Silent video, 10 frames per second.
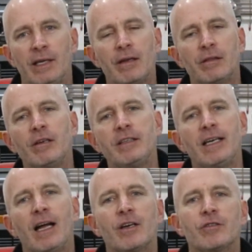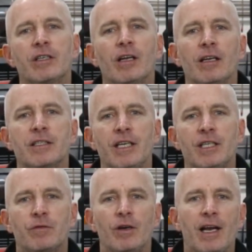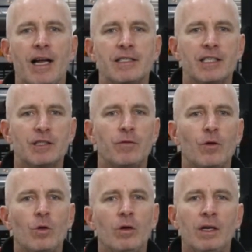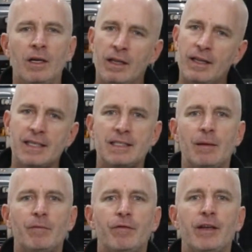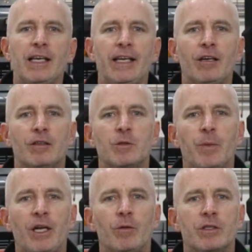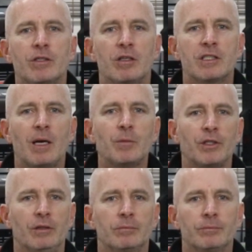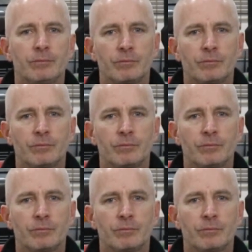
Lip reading: At $1,300 each for a 964, that's some fairly conspicuous consumption.